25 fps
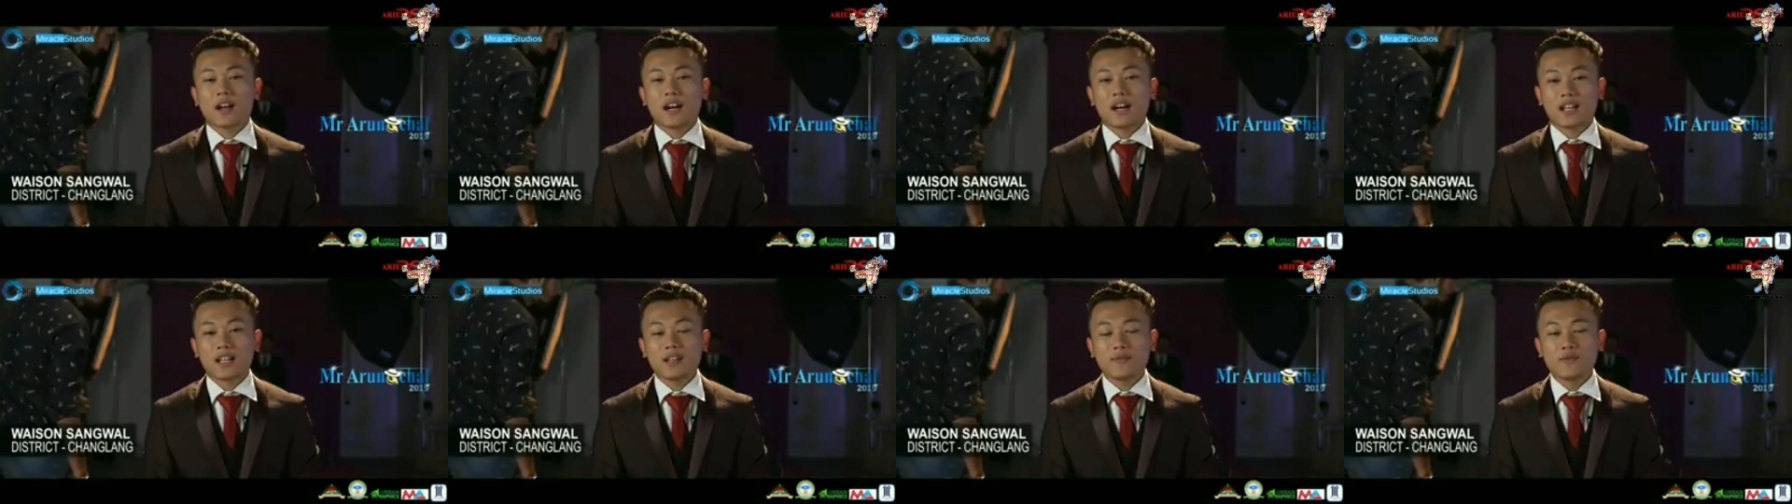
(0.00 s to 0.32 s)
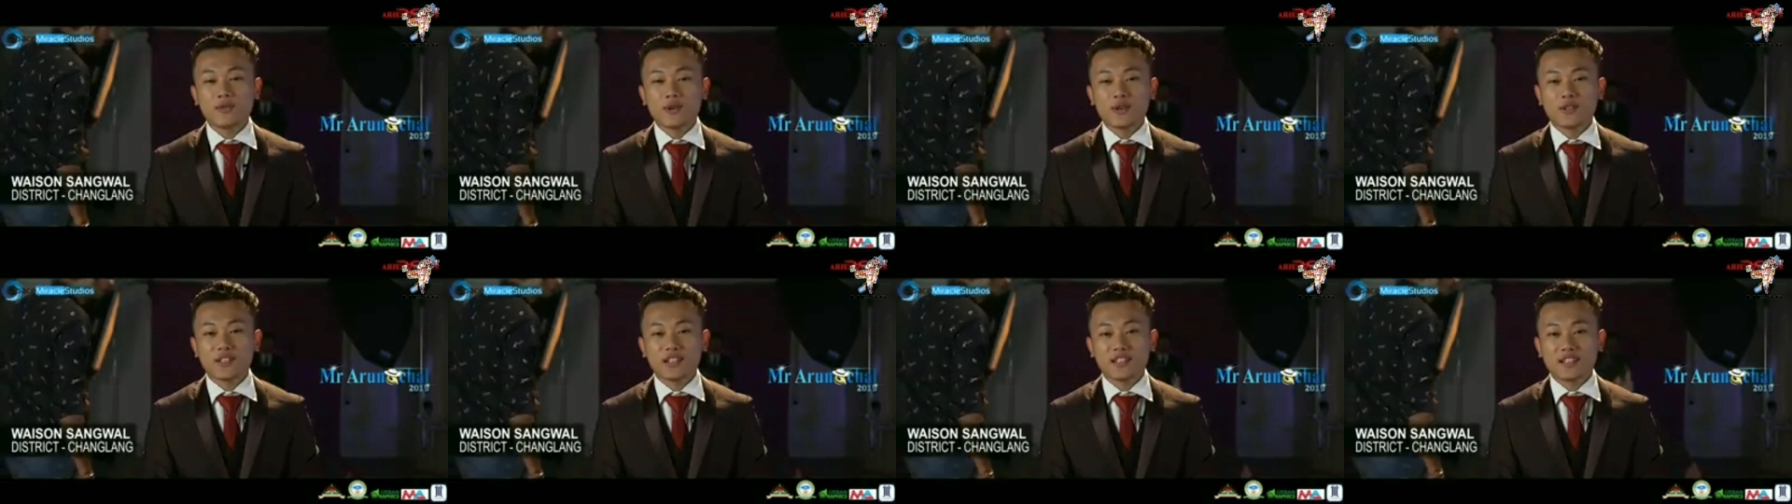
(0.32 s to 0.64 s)
I
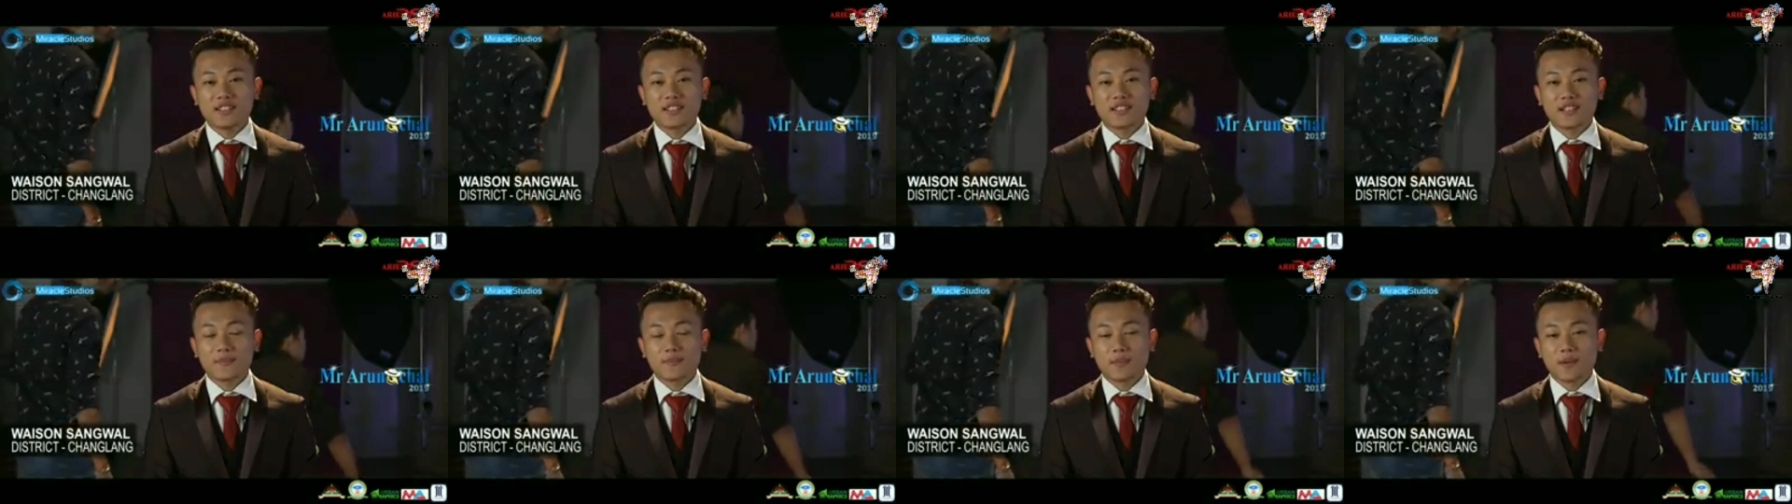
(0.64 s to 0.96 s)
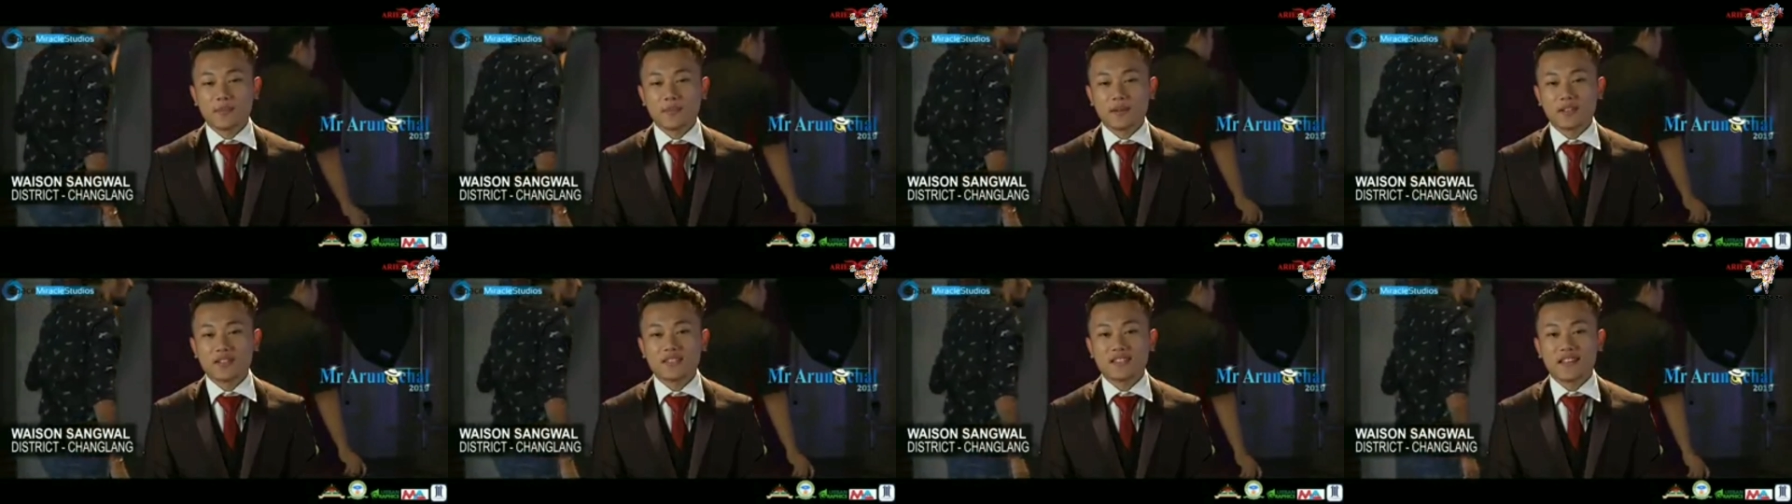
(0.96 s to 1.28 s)
love doing things that
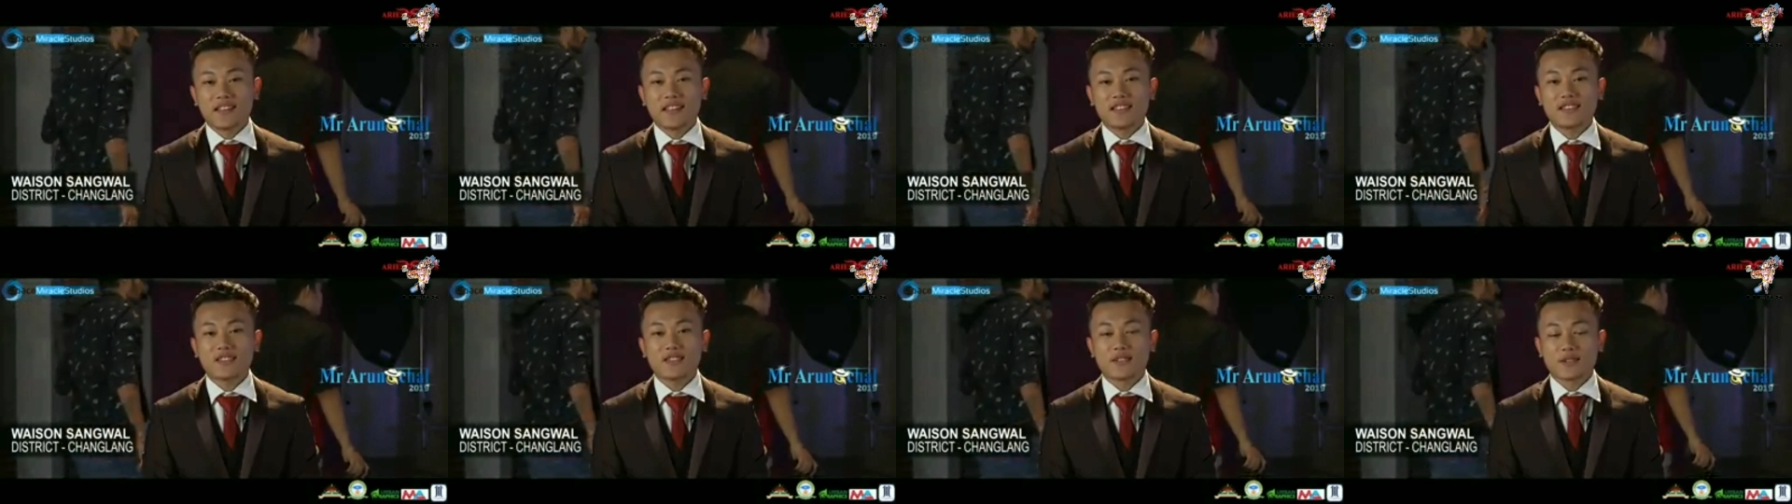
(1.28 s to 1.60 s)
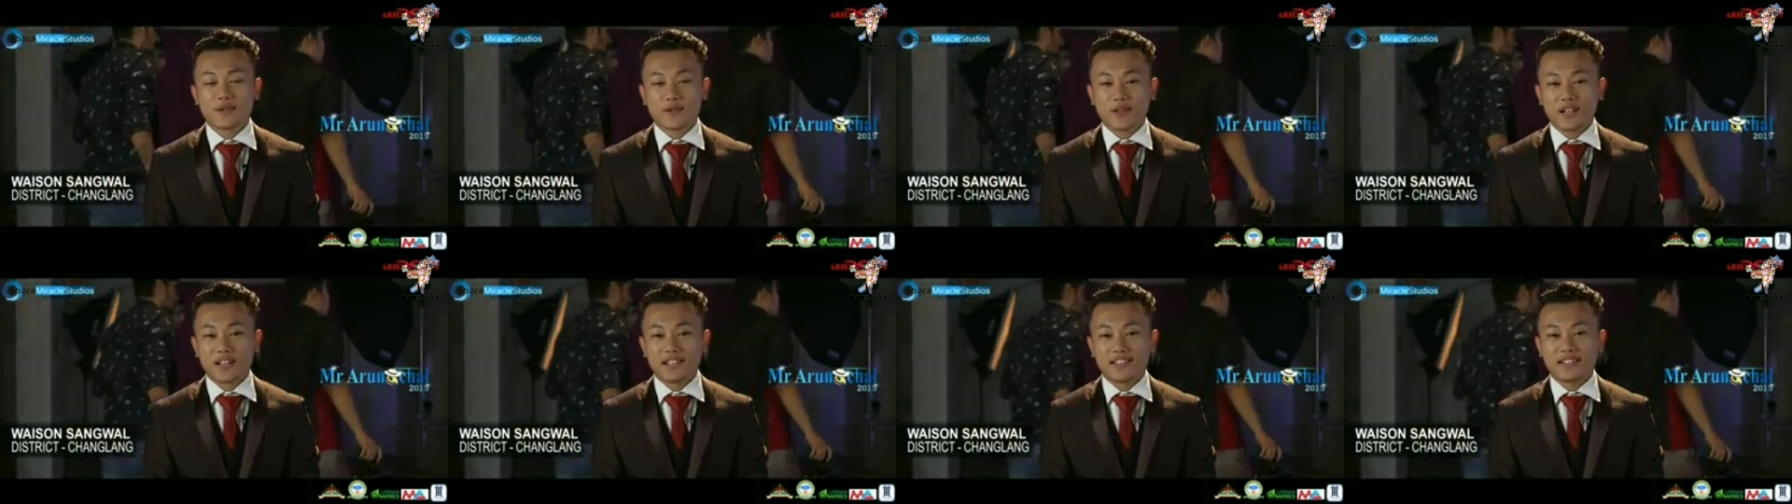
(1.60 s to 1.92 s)
people say
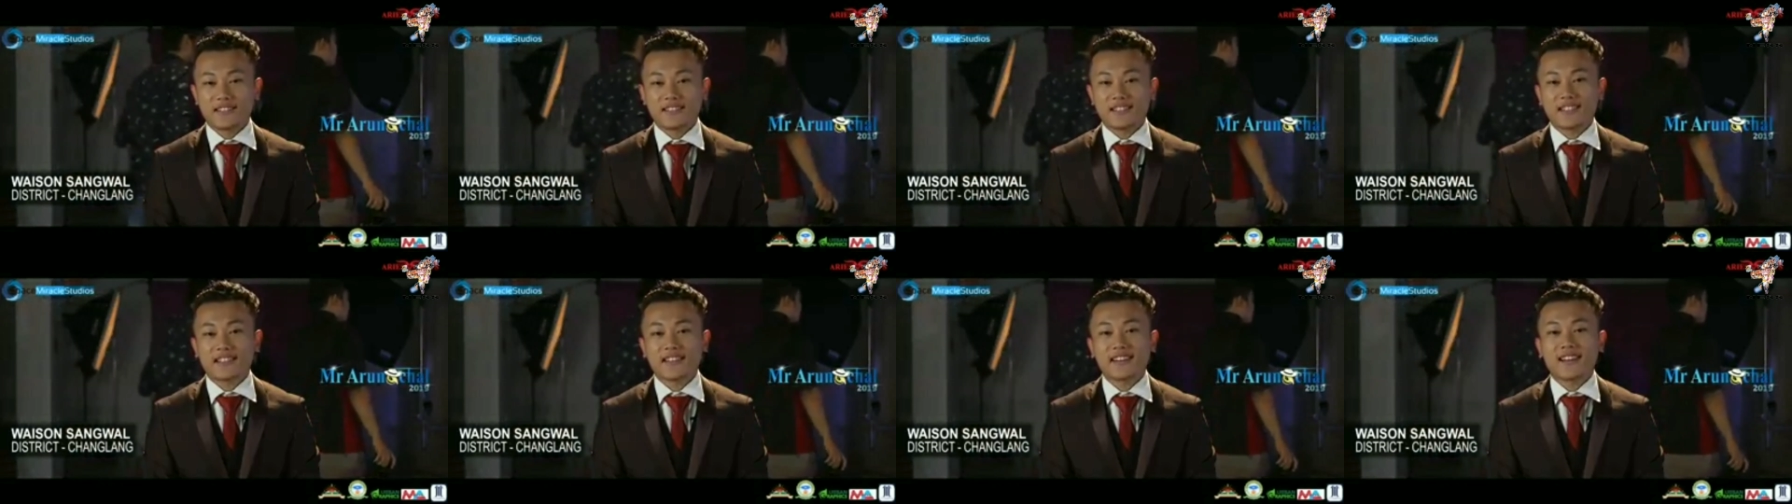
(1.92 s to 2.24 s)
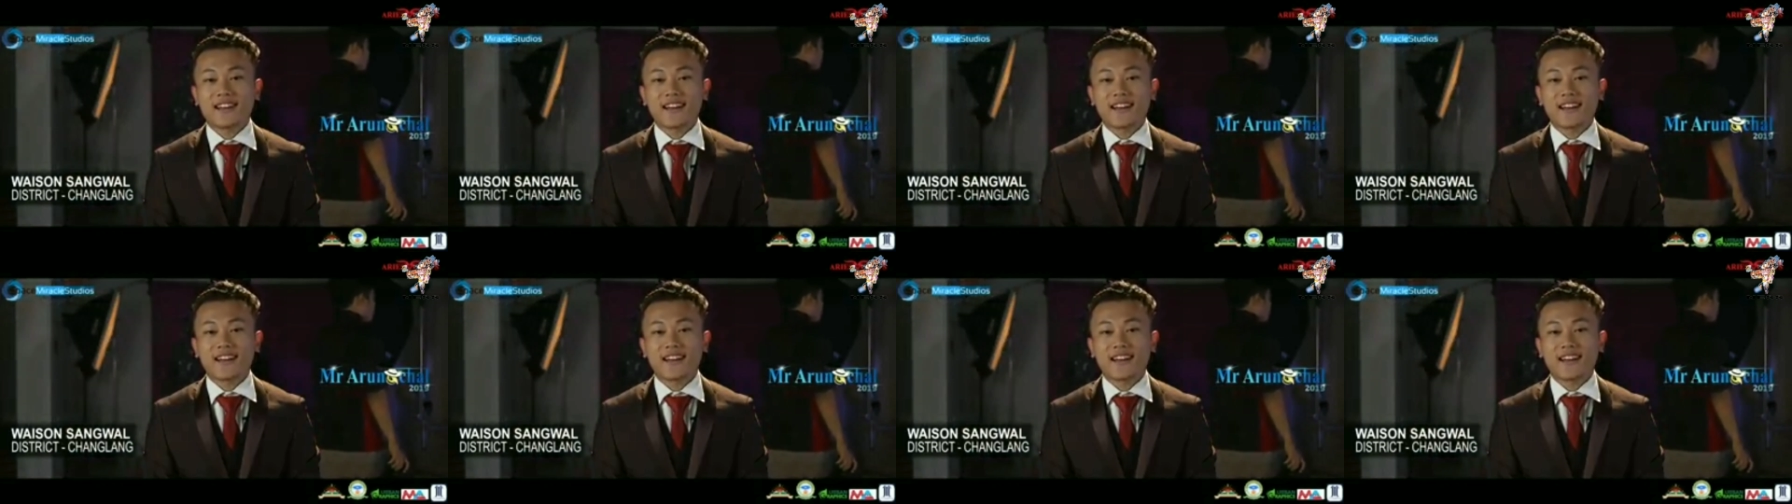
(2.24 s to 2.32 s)
you can't.